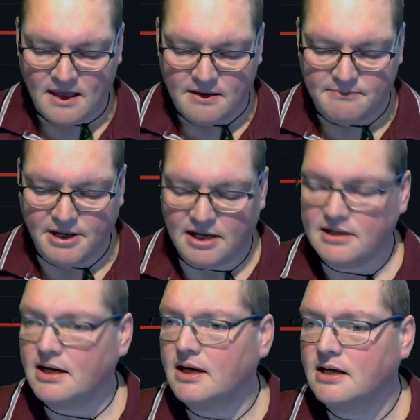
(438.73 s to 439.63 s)

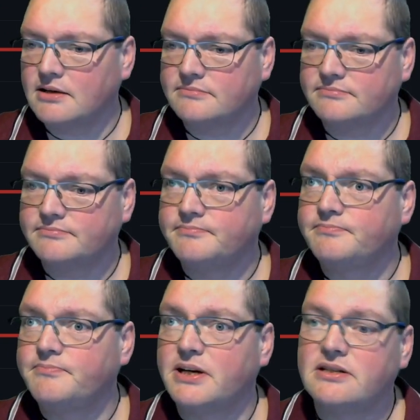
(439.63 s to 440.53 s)
But
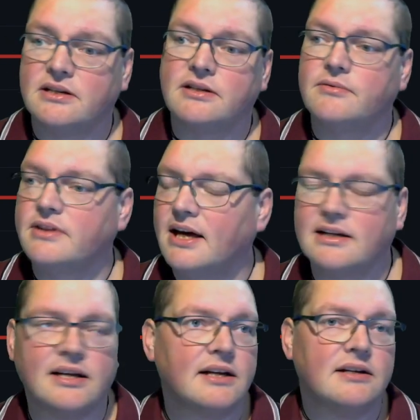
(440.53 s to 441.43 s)
basically with that
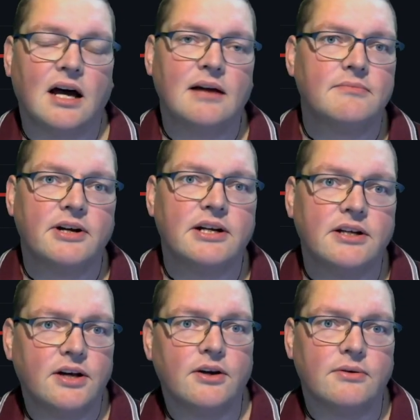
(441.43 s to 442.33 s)
done, I'm ready to
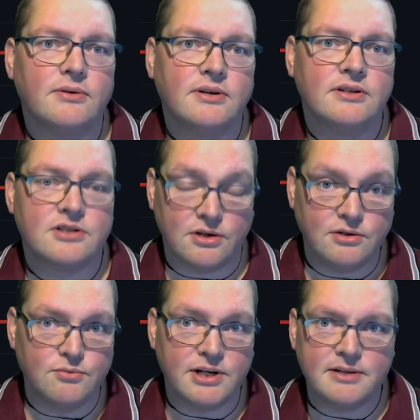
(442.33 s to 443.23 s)
go. So you
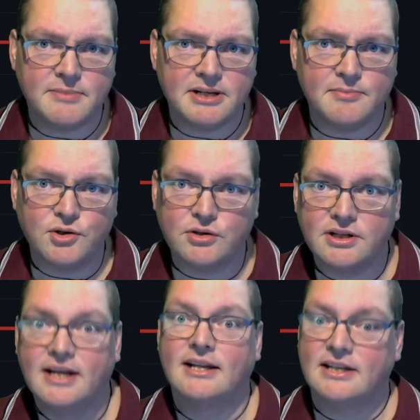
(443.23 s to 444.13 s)
ready to make a Moodle?
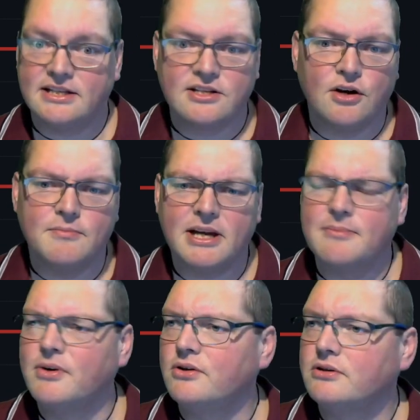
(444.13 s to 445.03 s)
Let's go make a
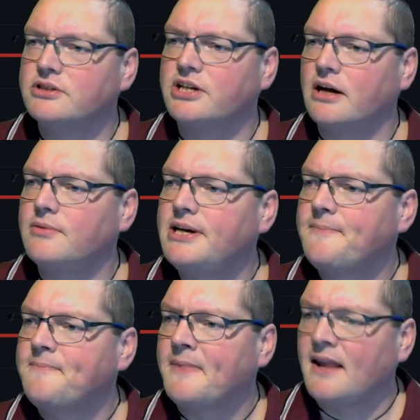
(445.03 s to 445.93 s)
Moodle, shall we?
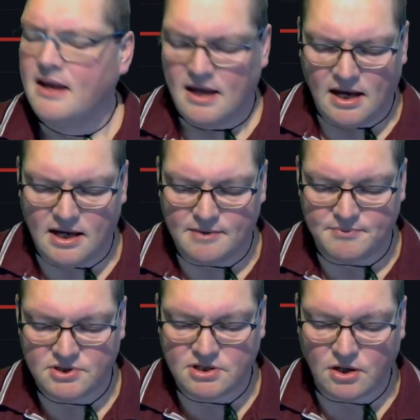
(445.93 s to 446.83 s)

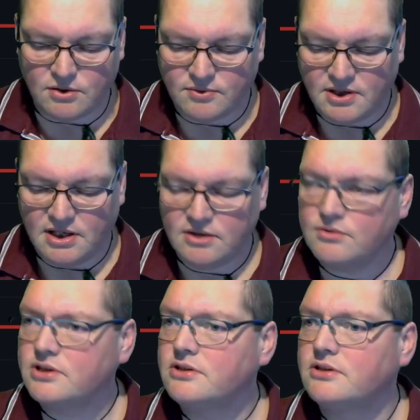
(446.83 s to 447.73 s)
So in
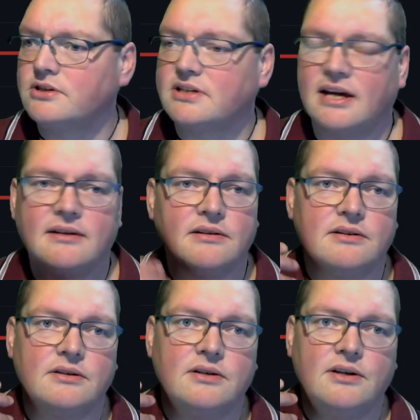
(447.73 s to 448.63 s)
order to do this, and
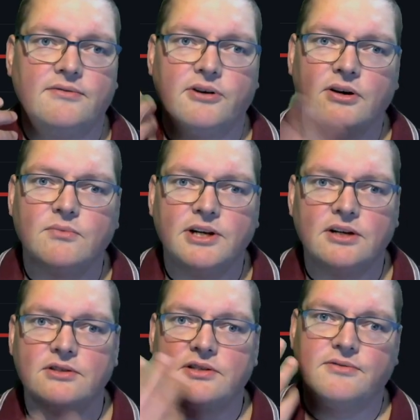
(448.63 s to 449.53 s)
if you're on
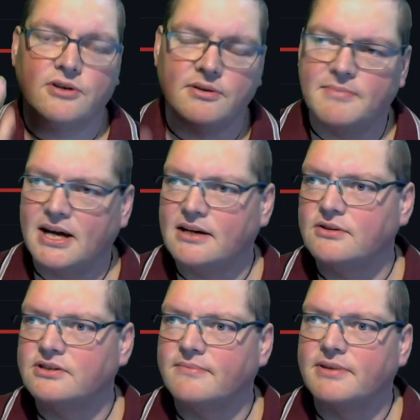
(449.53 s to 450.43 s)
Windows, if you're on Mac or
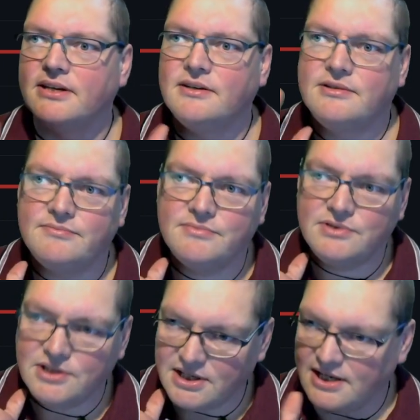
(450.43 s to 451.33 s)
something,
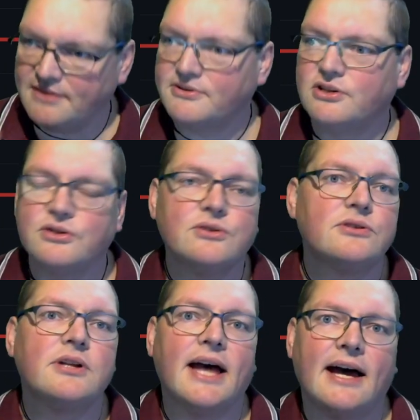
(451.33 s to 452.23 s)
you're going to have to
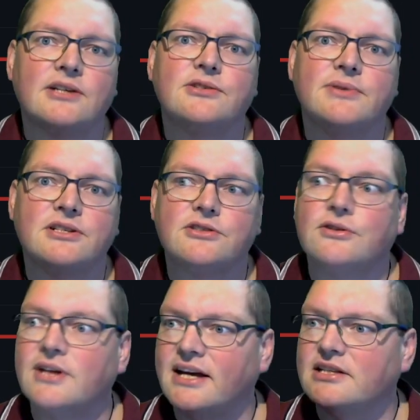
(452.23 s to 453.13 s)
Google how to
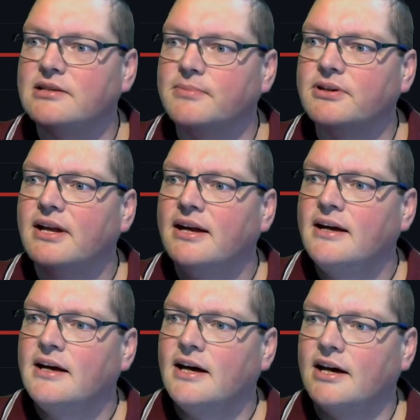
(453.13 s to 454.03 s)
install Ansible.
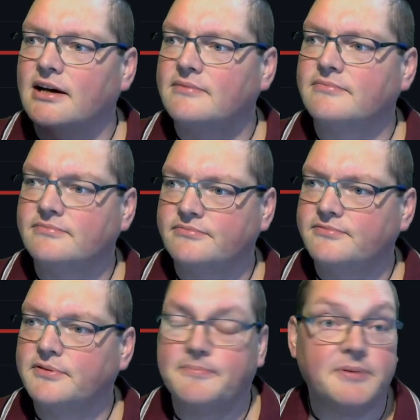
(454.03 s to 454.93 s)

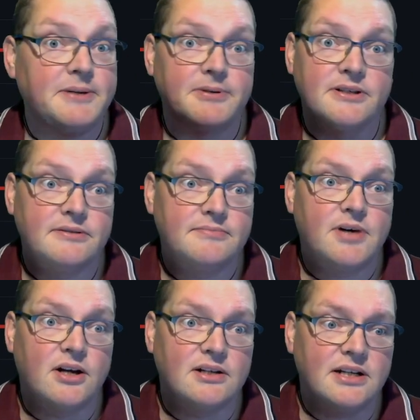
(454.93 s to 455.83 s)
For people
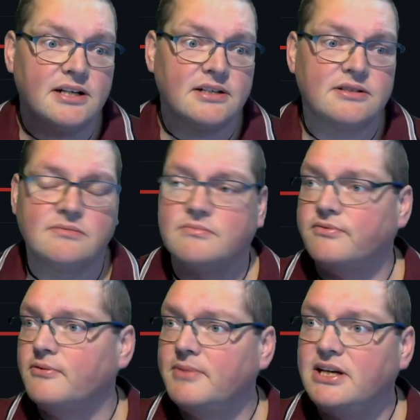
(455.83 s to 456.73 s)
on Linux,
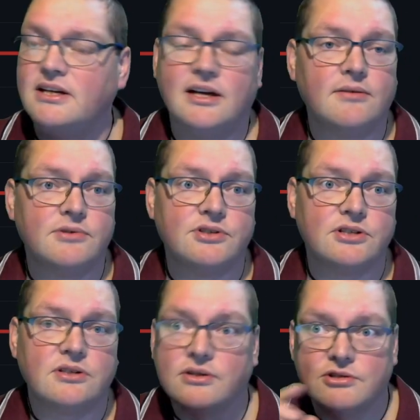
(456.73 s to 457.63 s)
for me, it was
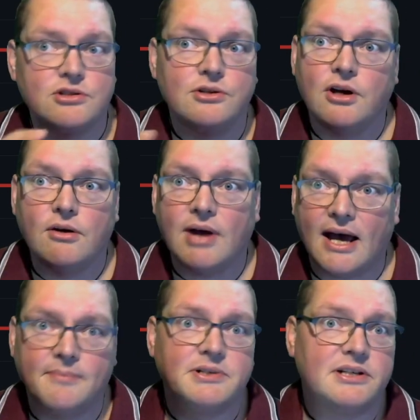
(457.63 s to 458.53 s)
just sudo
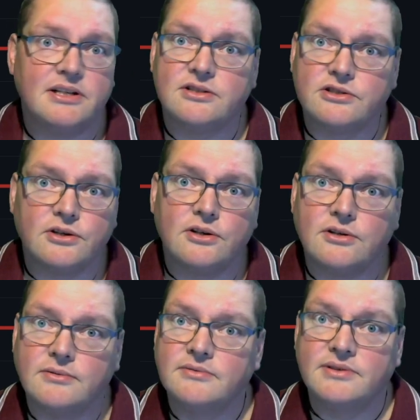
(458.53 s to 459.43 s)
apt
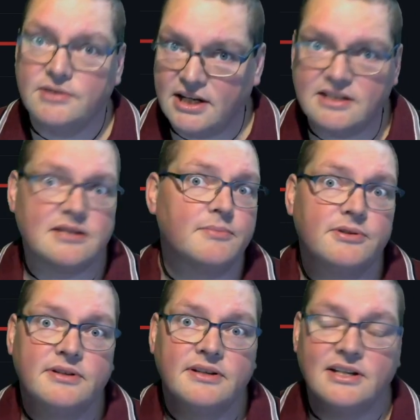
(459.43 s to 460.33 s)
install Ansible.
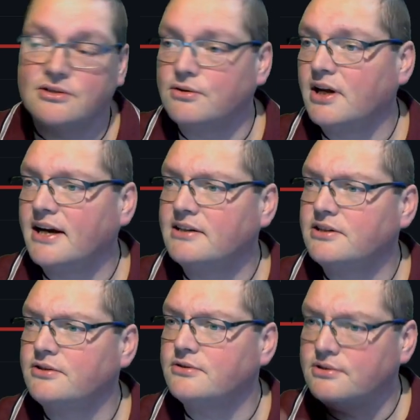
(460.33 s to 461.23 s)
That's all I had to
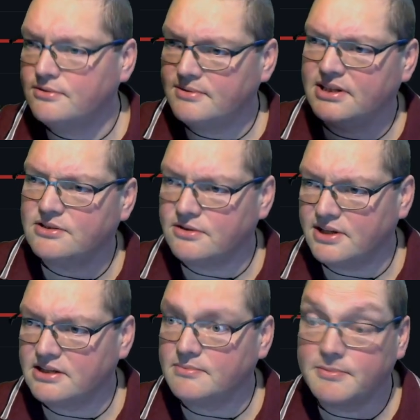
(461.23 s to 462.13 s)
do to install
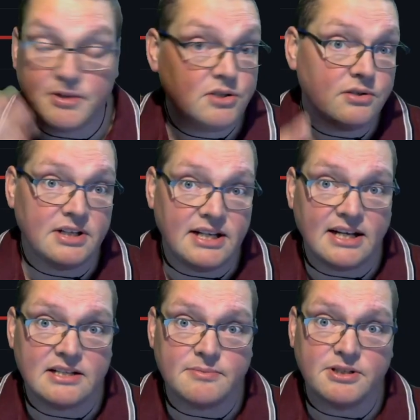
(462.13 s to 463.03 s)
Ansible. But you do need
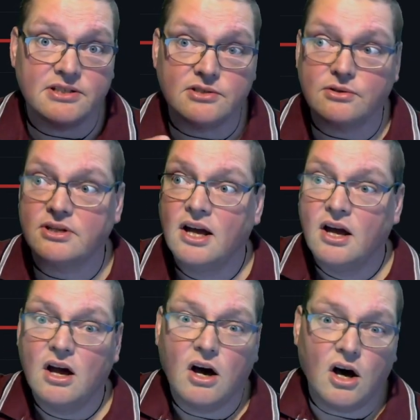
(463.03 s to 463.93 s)
Ansible installed
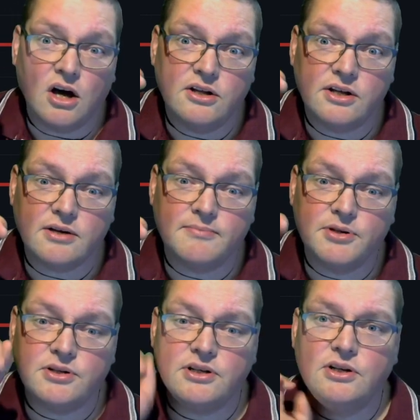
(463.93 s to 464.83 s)
on the
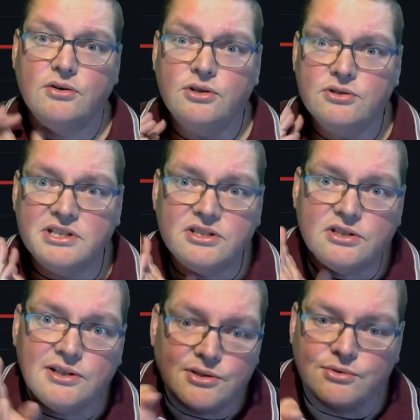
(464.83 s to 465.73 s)
computer that you're using to
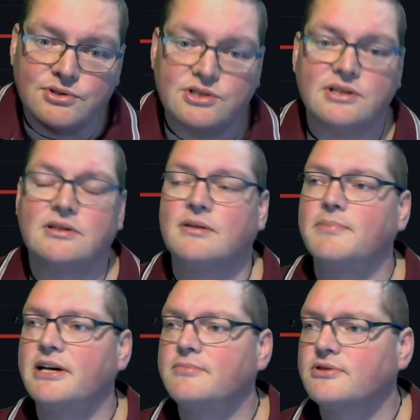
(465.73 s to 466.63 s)
launch the
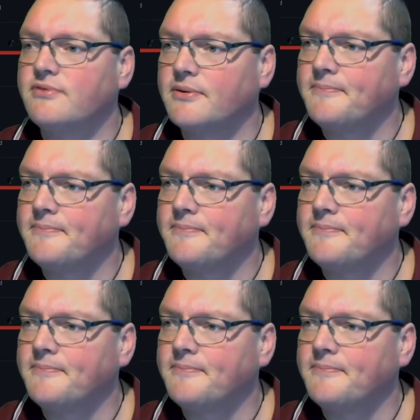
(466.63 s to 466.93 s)
playbooks from.